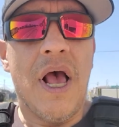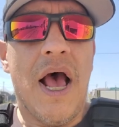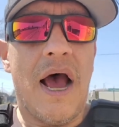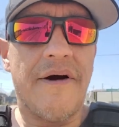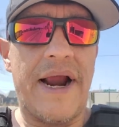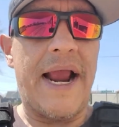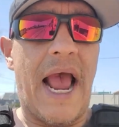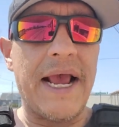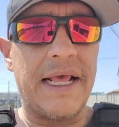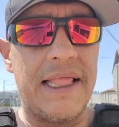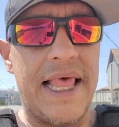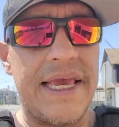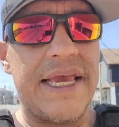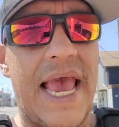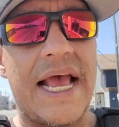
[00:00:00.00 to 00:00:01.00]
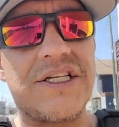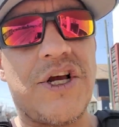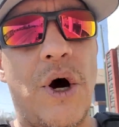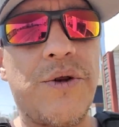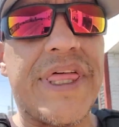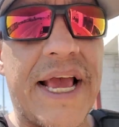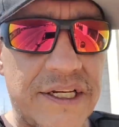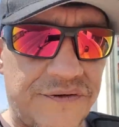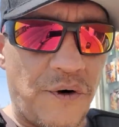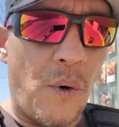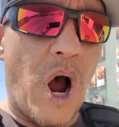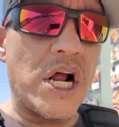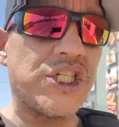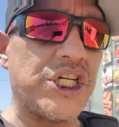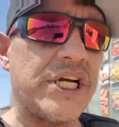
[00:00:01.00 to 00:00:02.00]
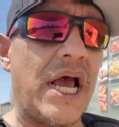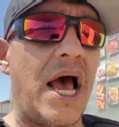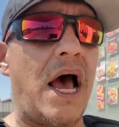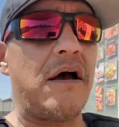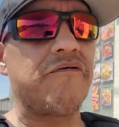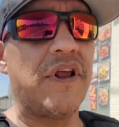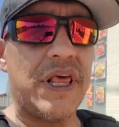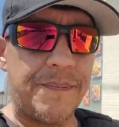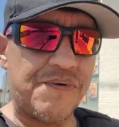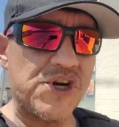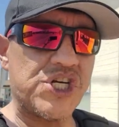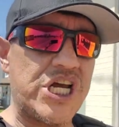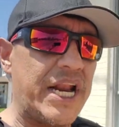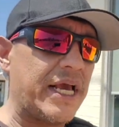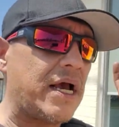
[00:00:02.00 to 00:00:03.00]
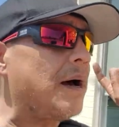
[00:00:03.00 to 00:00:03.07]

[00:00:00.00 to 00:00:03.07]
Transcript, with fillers: All right, I'm gonna let you guys go. Thanks for watching. Uh, I really appreciate it.